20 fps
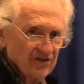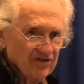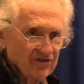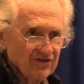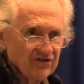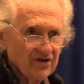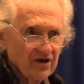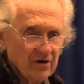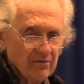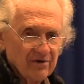this
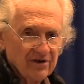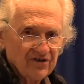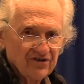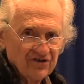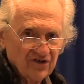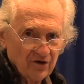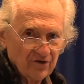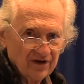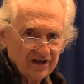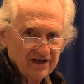is going to be a
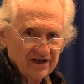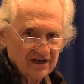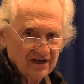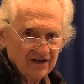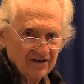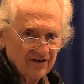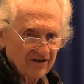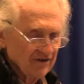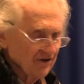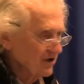soda
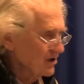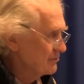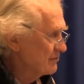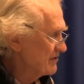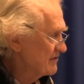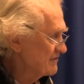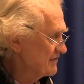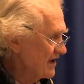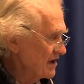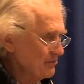kiln and there are going to
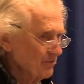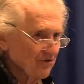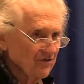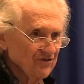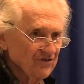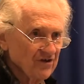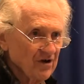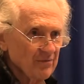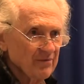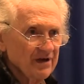be
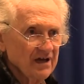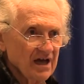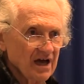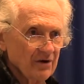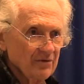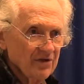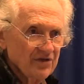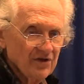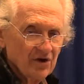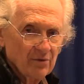vapors coming
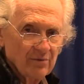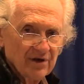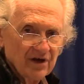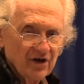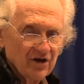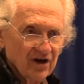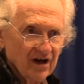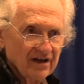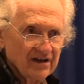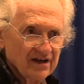out, we thought it'd be a
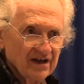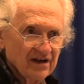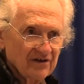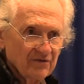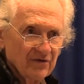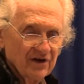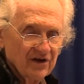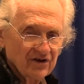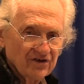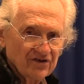good idea
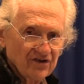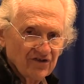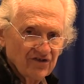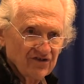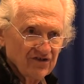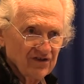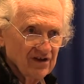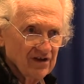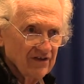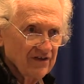if we could to
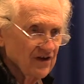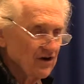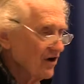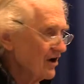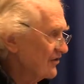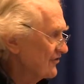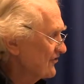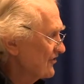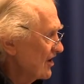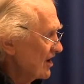seal the
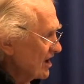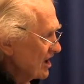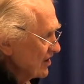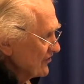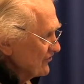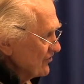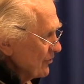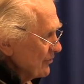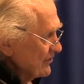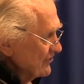arch.
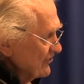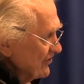So we